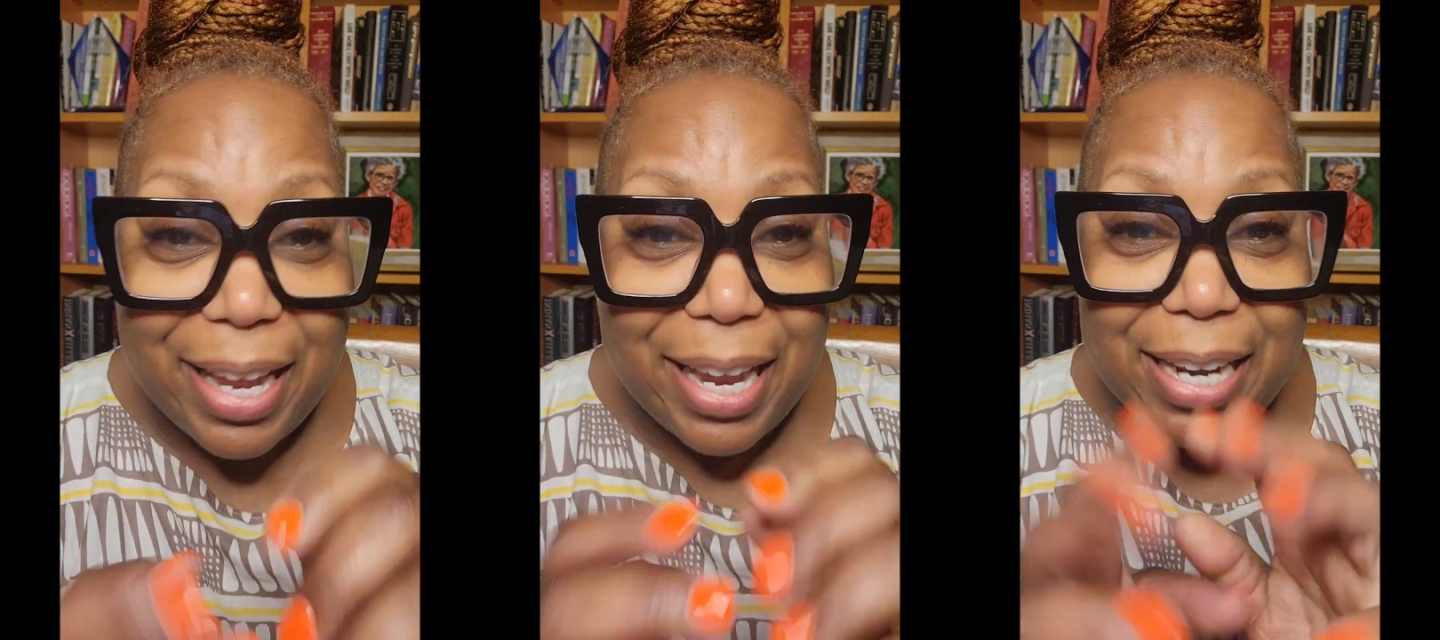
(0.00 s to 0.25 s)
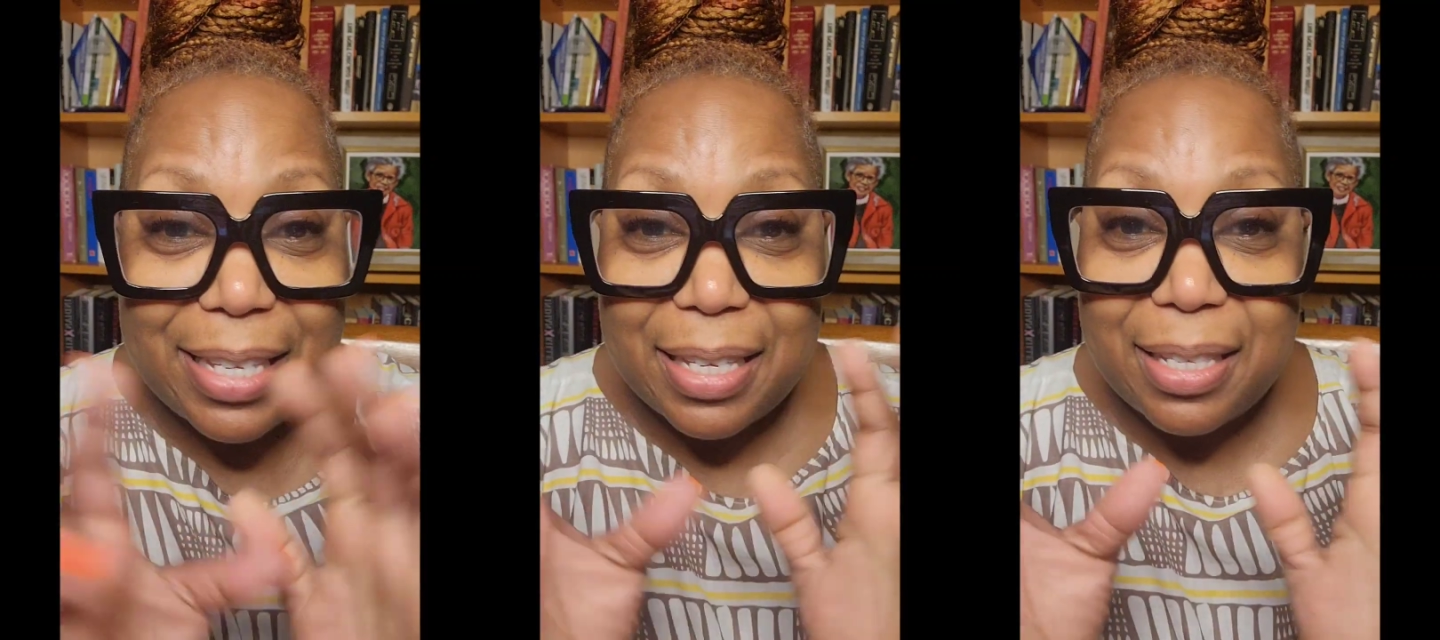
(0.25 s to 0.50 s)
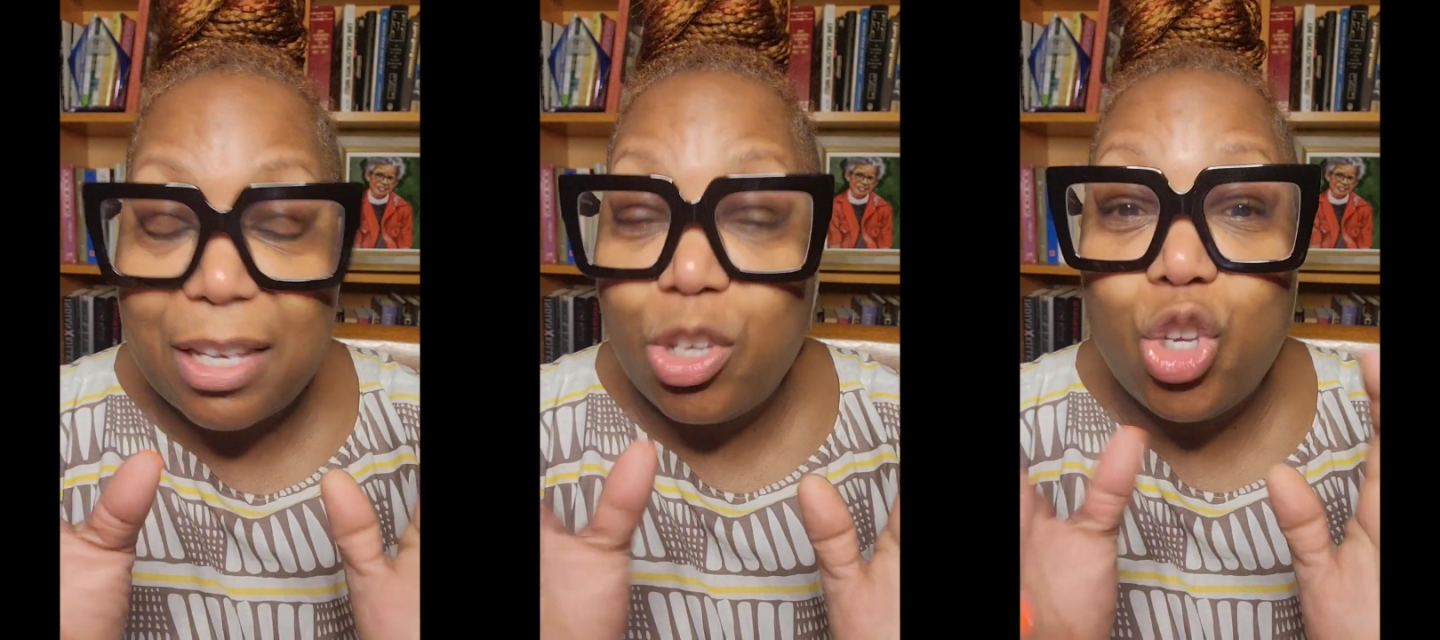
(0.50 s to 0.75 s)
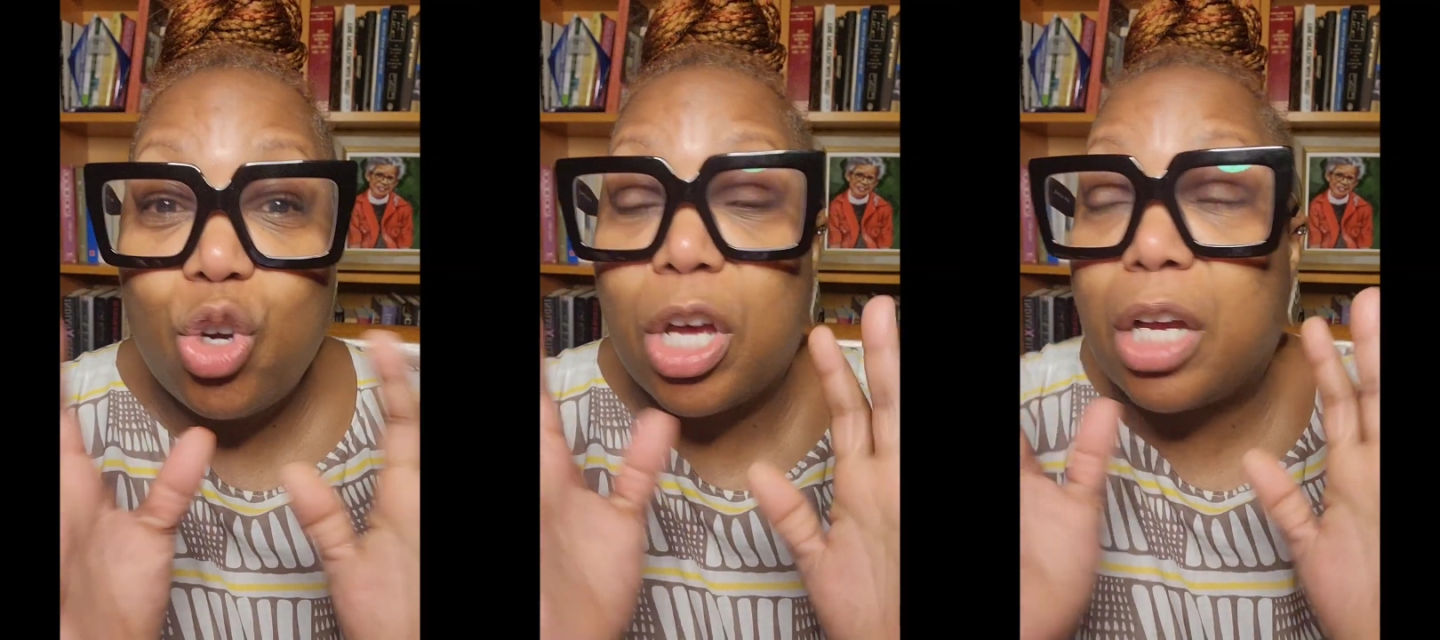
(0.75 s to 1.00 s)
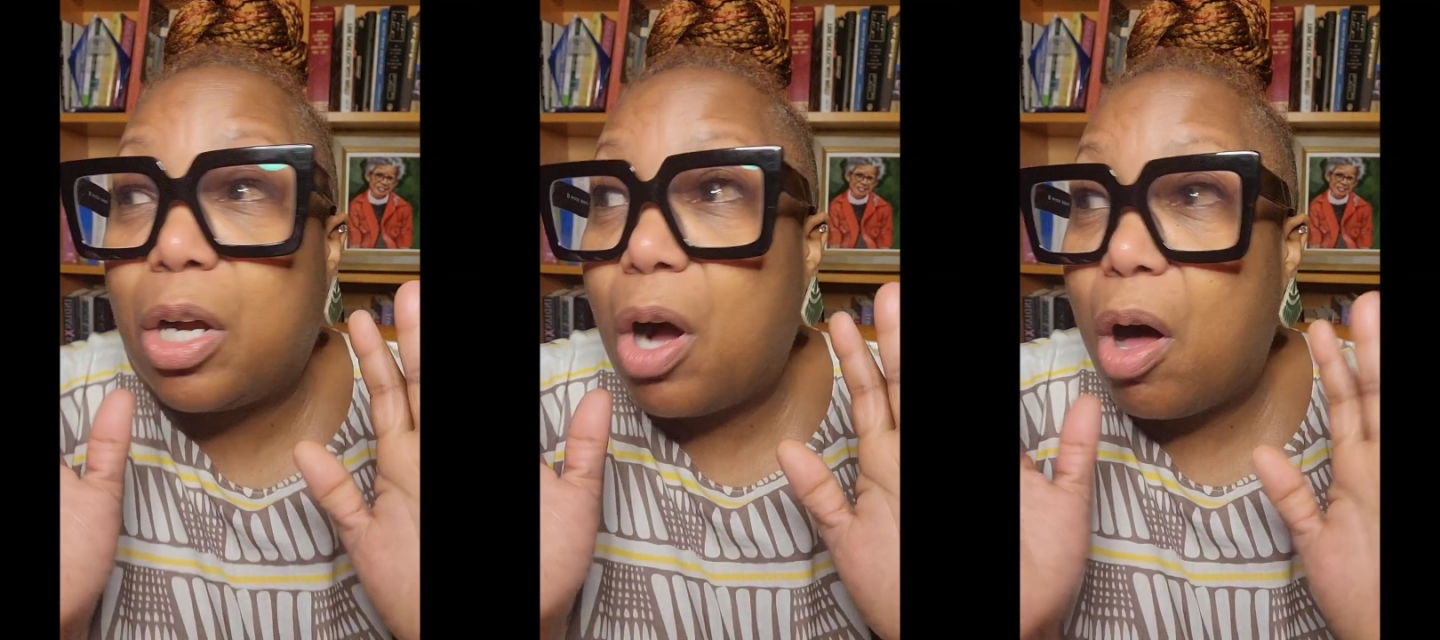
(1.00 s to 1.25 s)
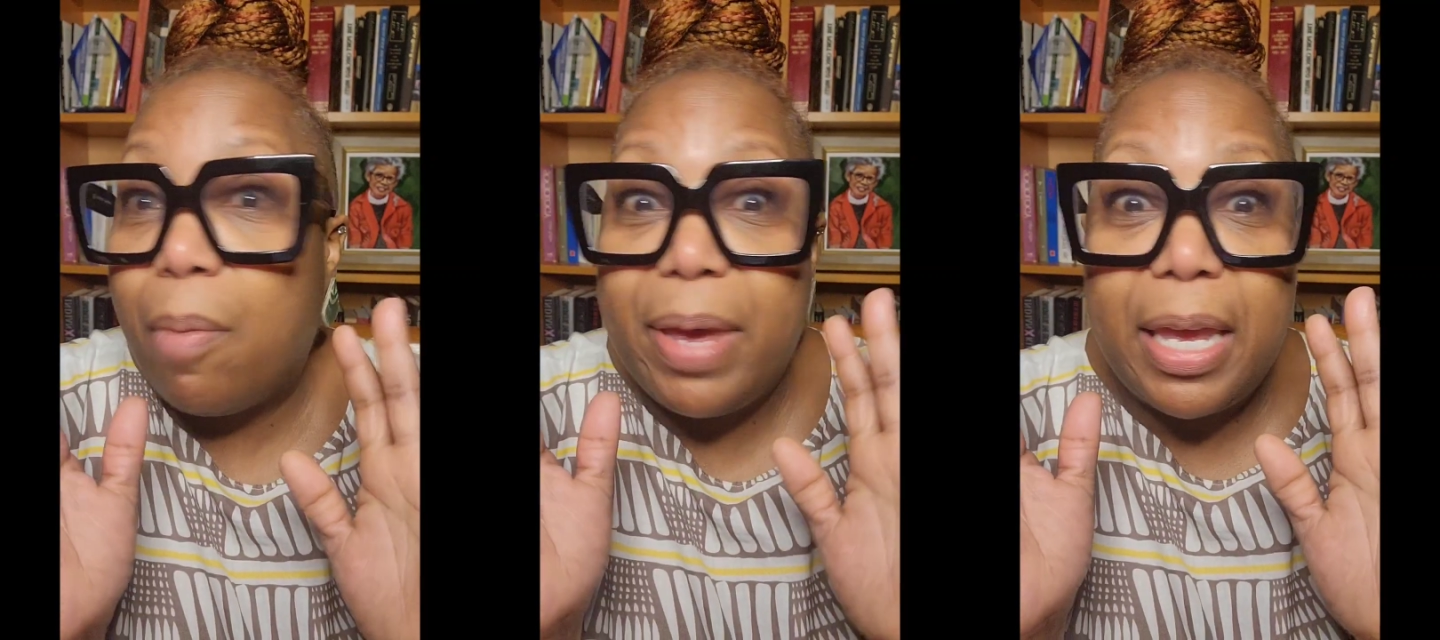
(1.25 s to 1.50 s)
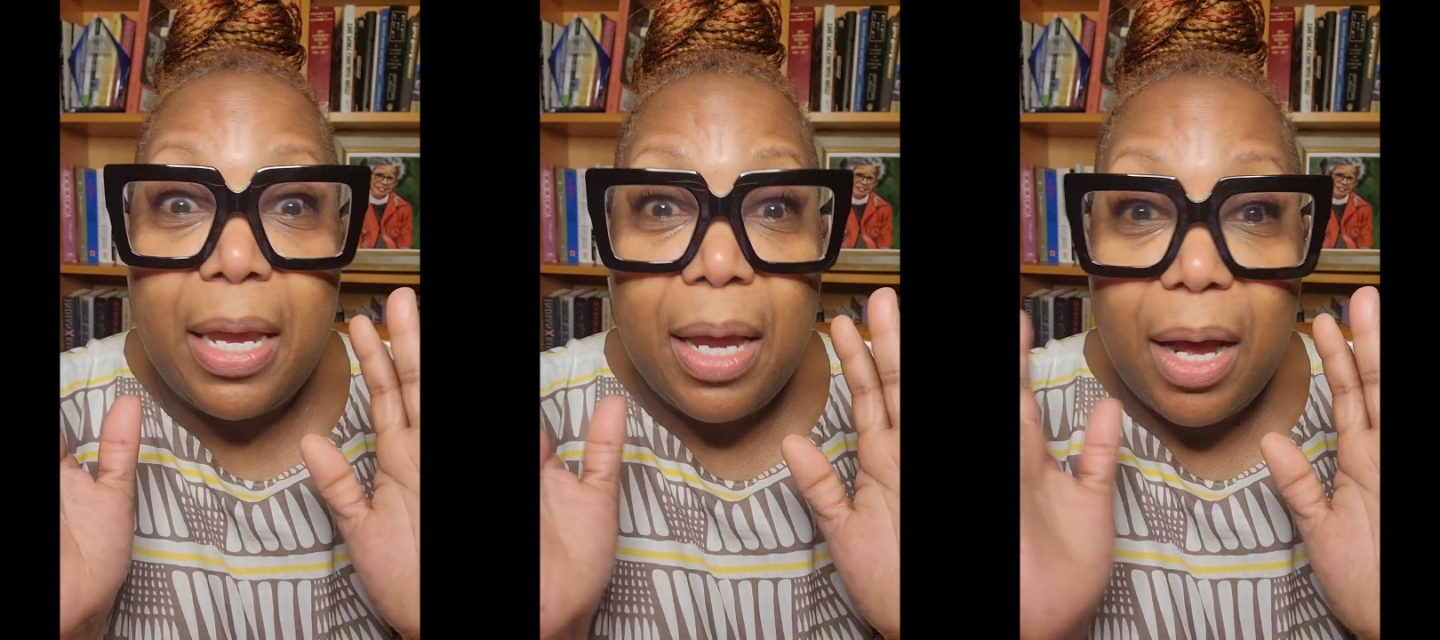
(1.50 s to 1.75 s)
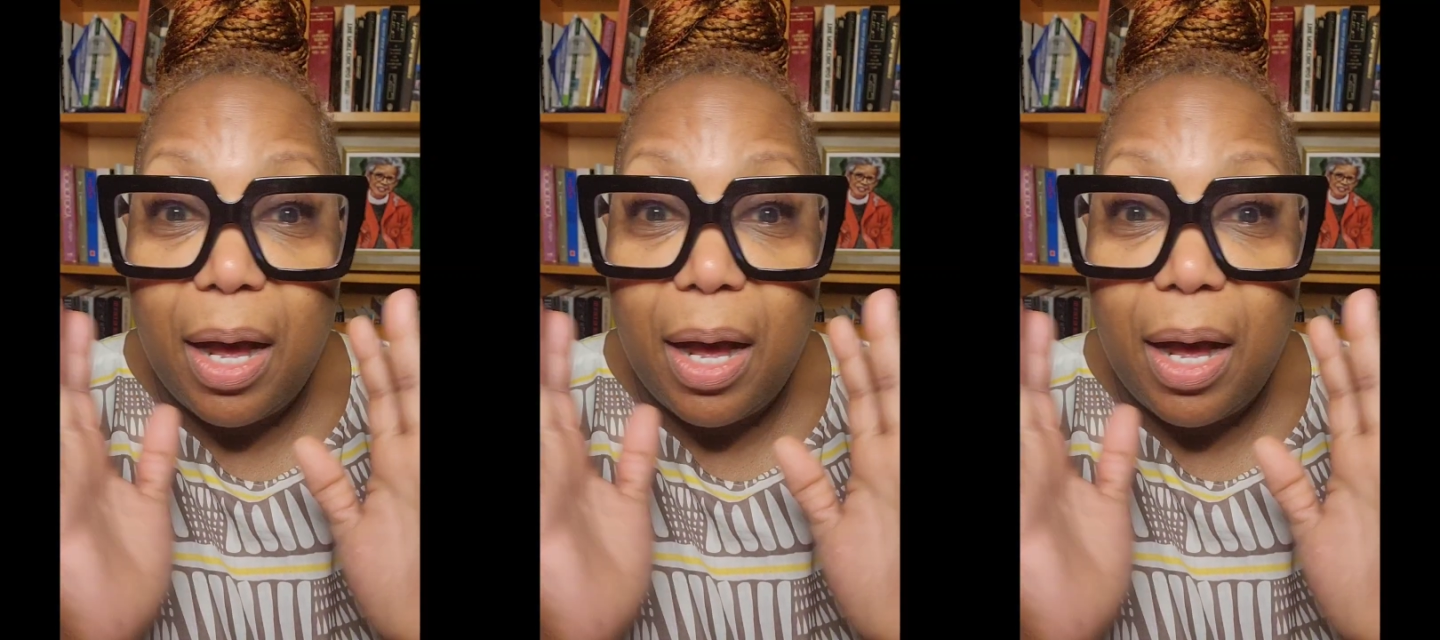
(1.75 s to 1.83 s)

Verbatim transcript: It is, a, you could call me